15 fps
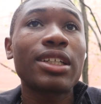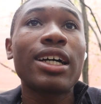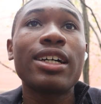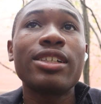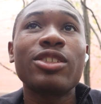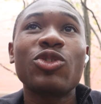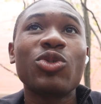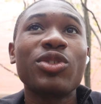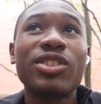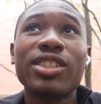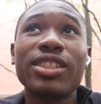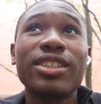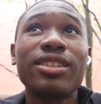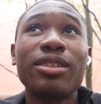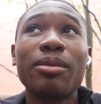as we've
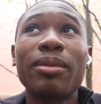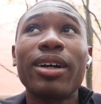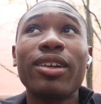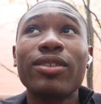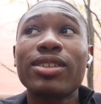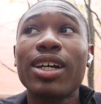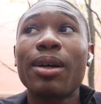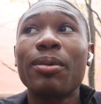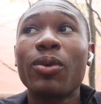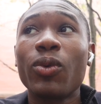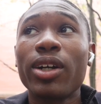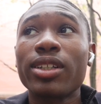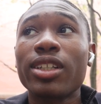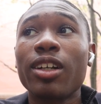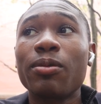seen the amount of time and
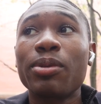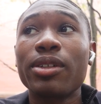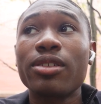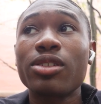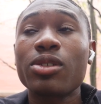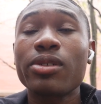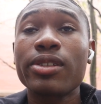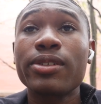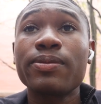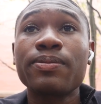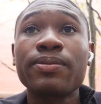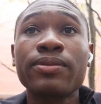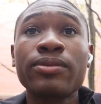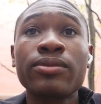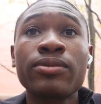work that I put into it.
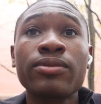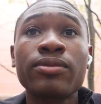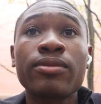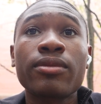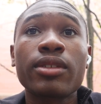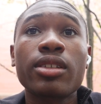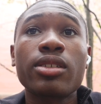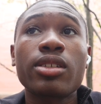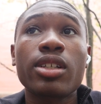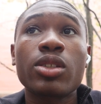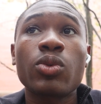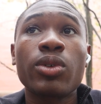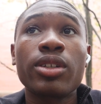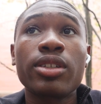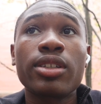So
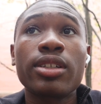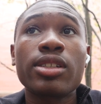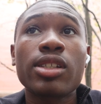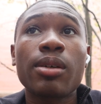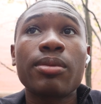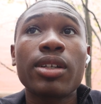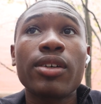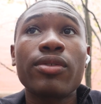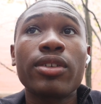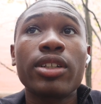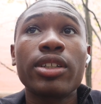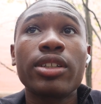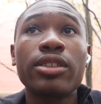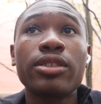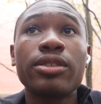that's one of the things I'm
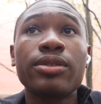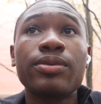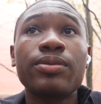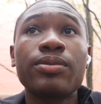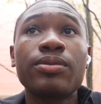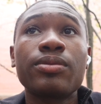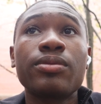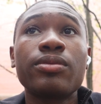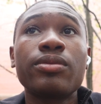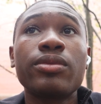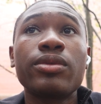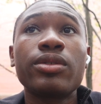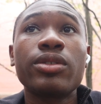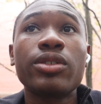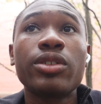definitely gonna
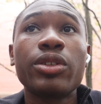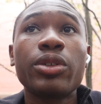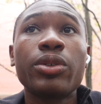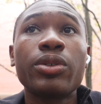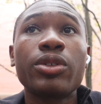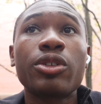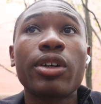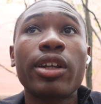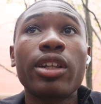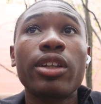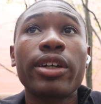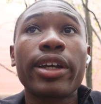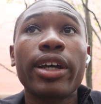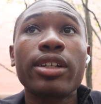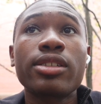do and try to
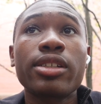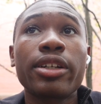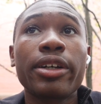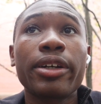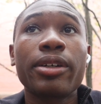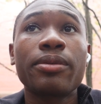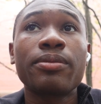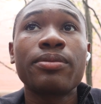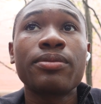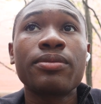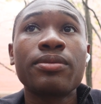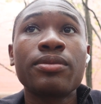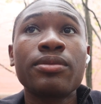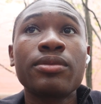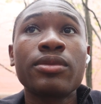look at today.
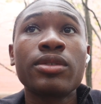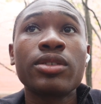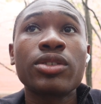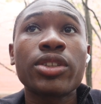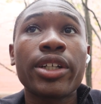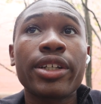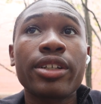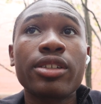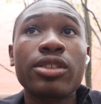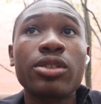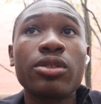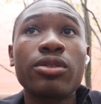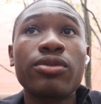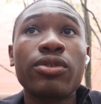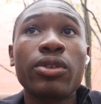Try to get a
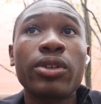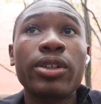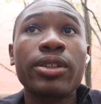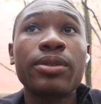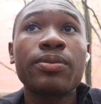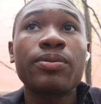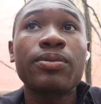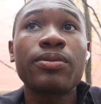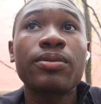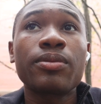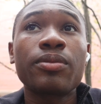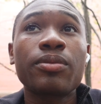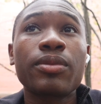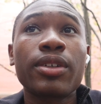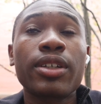2-4,
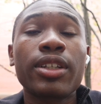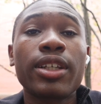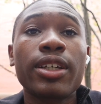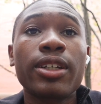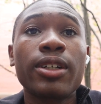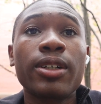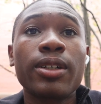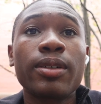and then